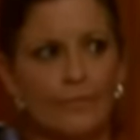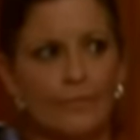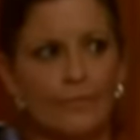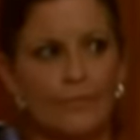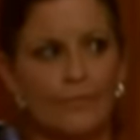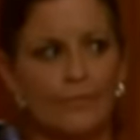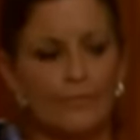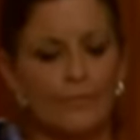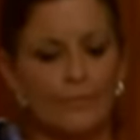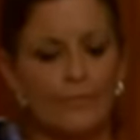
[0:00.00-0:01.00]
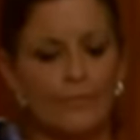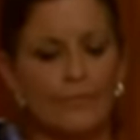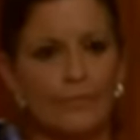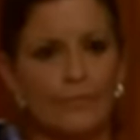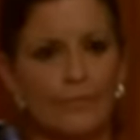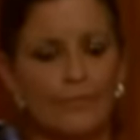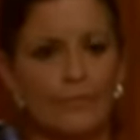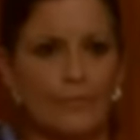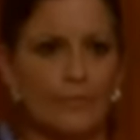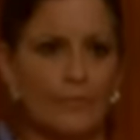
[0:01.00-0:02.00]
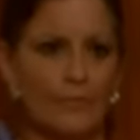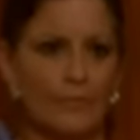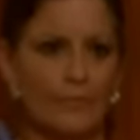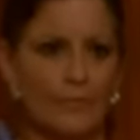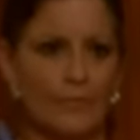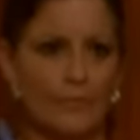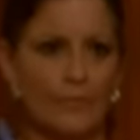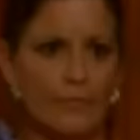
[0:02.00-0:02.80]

(silent)